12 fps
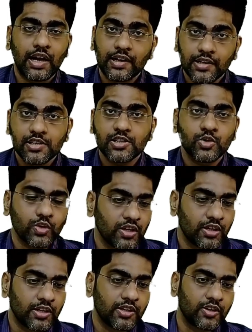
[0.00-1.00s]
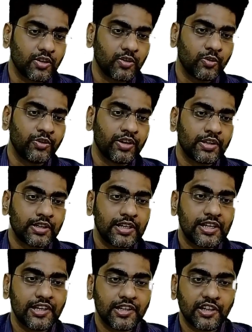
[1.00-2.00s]
that is one
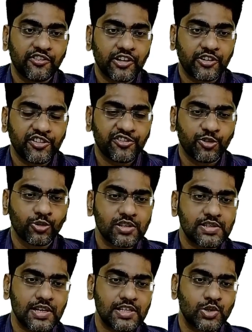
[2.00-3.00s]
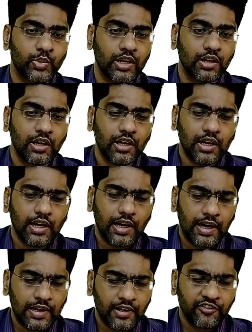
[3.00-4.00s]
key area where we focus as well.
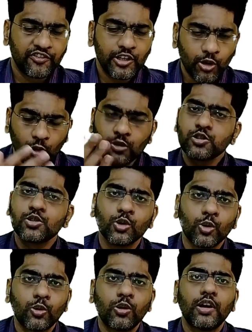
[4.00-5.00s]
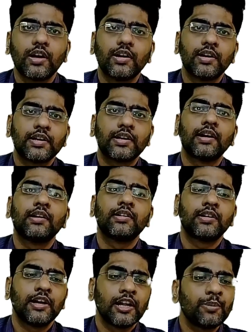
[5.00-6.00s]
And we
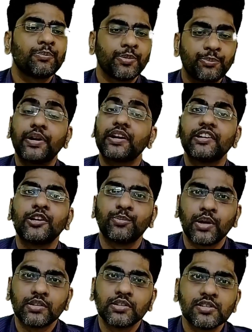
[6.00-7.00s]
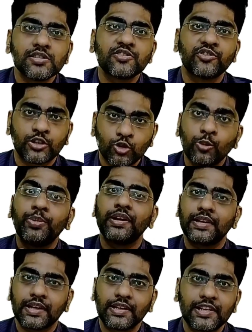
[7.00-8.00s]
also help pregnant mothers with
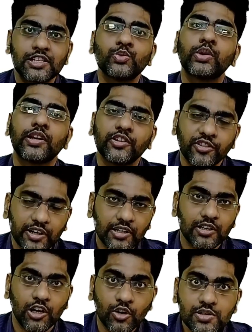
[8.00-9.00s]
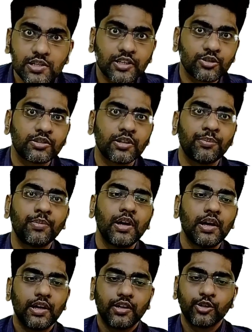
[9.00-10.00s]
coping techniques. We give regular counseling to
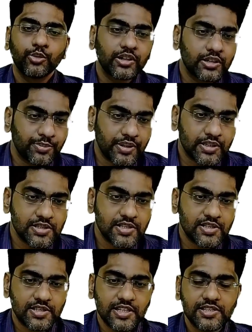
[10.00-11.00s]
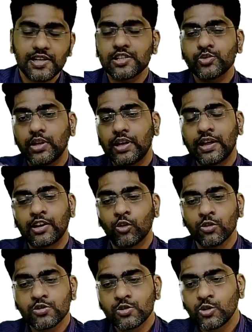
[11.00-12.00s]
them during the pregnancy stage as well, and
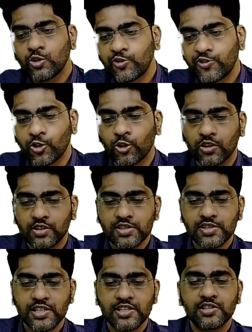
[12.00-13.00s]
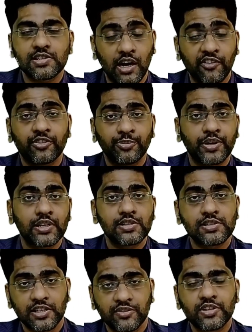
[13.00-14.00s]
also for the stages after
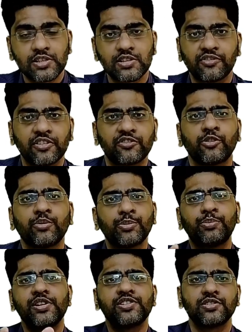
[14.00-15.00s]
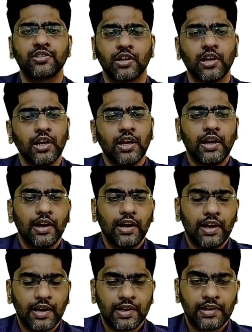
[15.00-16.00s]
pregnancy if they're suffering from depression.
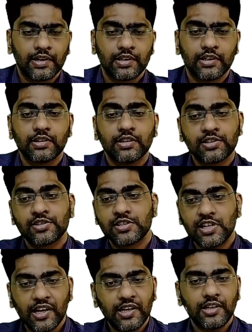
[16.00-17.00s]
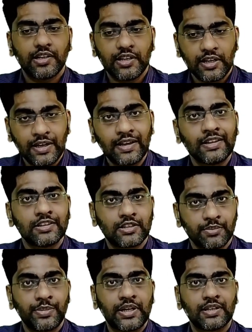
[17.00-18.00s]
And the child
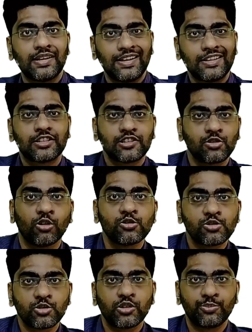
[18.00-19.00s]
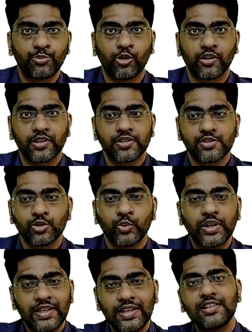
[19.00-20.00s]
health, mental health is also important. So
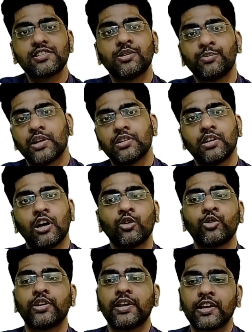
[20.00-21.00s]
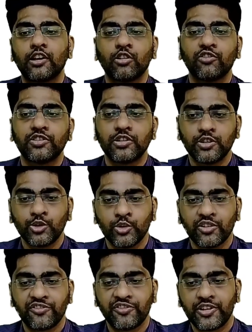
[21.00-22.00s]
we teach the mother how to take care of the
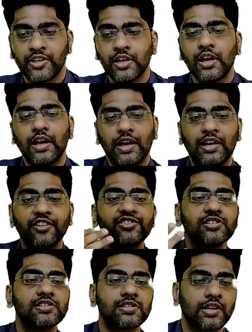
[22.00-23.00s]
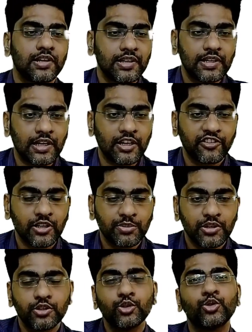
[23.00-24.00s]
new infant, and if she is currently
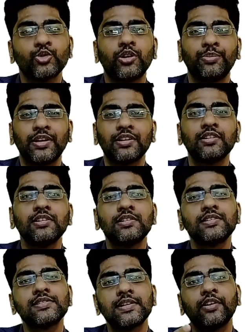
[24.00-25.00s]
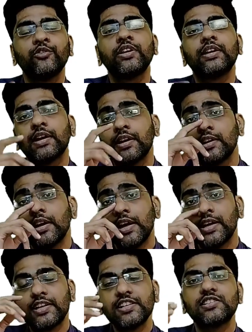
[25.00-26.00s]
unavailable due to her mental illness, then we can
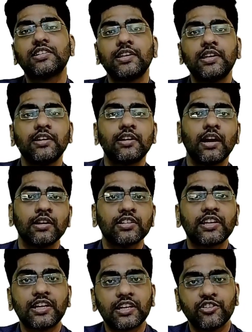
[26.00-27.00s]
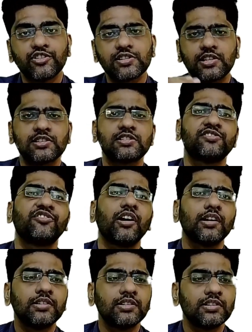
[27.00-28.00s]
teach the other caregivers such as the
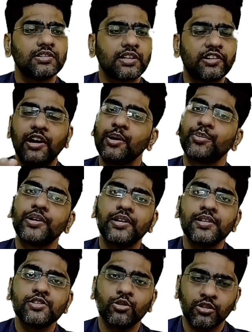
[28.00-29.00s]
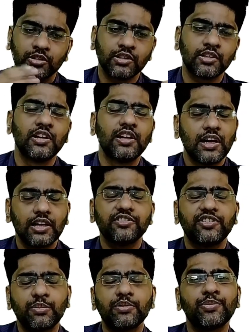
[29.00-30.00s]
father, the grandparents or the
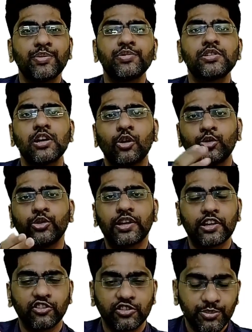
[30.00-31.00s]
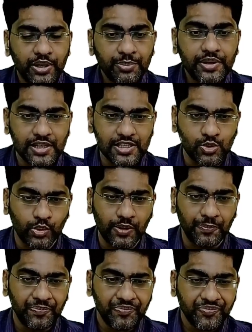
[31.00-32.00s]
other family members how to take care of the baby as
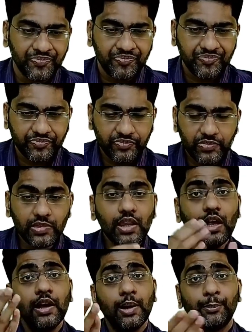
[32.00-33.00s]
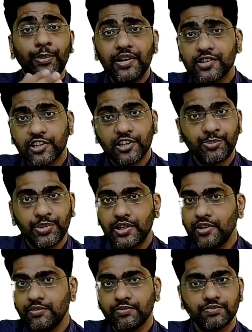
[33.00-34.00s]
well. Pet
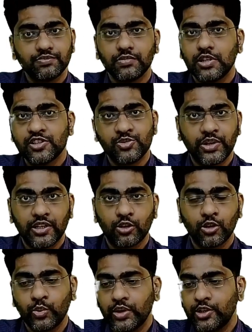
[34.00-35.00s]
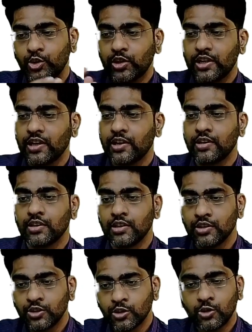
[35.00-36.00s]
therapy is very good, where you can
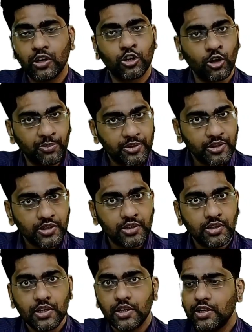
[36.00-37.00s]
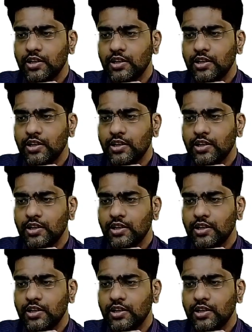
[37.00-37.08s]
adopt a